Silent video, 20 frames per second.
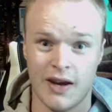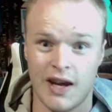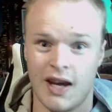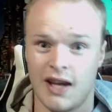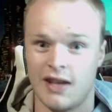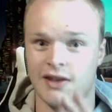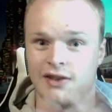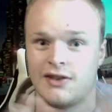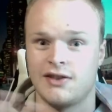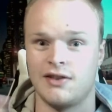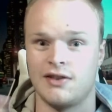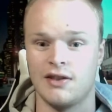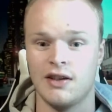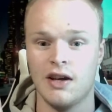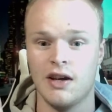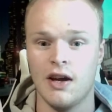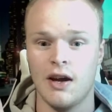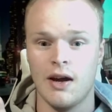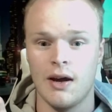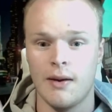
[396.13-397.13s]
It doesn't
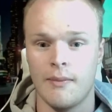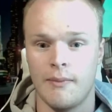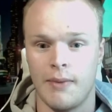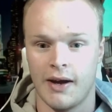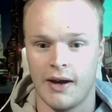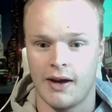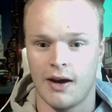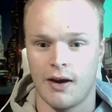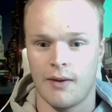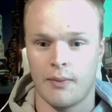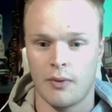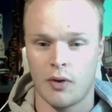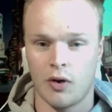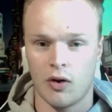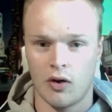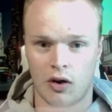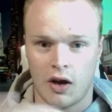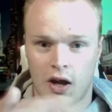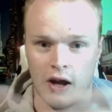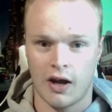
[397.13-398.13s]
pick up, like,